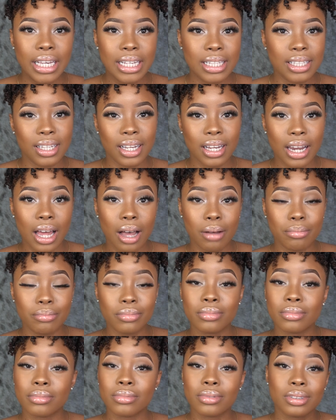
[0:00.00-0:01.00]
easy glam.
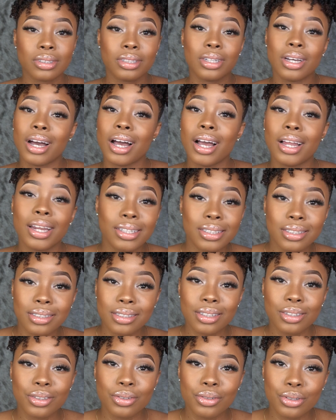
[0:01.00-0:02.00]

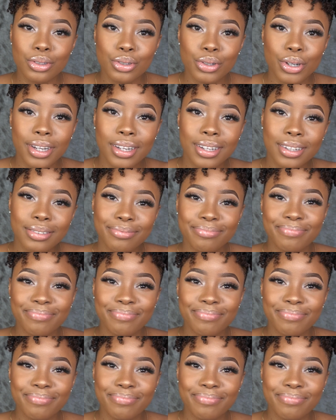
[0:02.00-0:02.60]
Highlighters can do the trick.